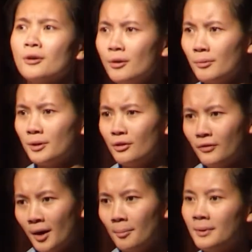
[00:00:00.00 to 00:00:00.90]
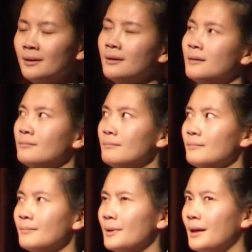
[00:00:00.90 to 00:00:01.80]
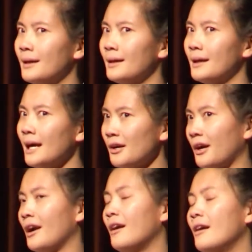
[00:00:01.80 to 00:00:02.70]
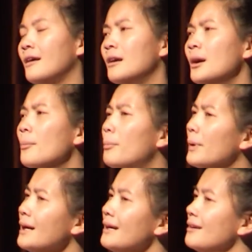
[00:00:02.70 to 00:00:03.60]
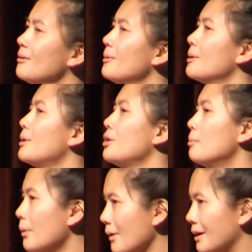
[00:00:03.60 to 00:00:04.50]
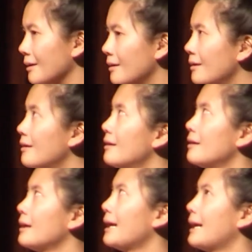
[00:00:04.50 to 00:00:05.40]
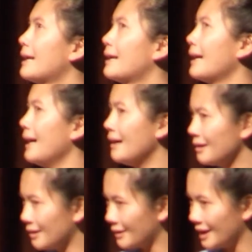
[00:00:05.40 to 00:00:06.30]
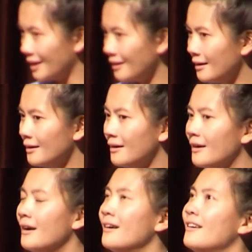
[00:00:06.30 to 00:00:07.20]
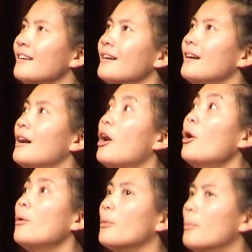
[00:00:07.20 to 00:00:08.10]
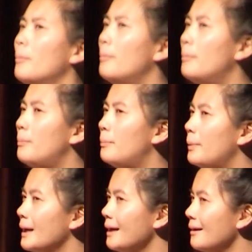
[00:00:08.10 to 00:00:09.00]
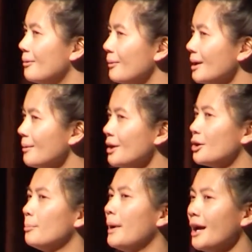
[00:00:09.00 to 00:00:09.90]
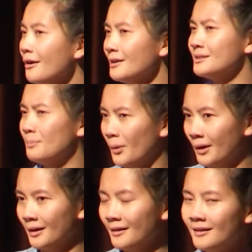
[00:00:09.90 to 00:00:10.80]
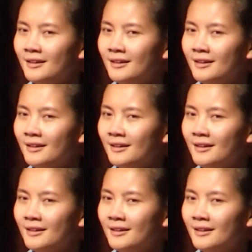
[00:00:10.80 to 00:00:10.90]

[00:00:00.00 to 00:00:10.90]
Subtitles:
"Oh, where are you from?" "Calgary." "But where were you born?" "Calgary." "Oh, but where were your parents born?"